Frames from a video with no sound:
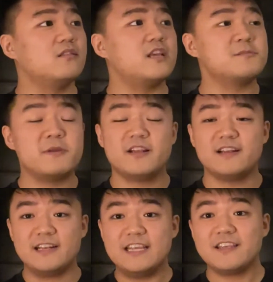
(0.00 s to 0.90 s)
there's been a
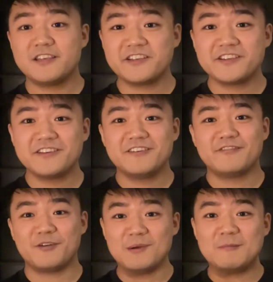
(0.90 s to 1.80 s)
leak
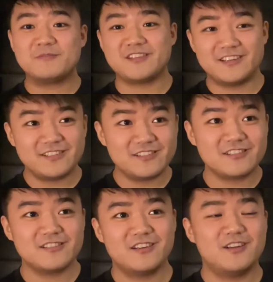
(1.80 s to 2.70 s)
from upstairs.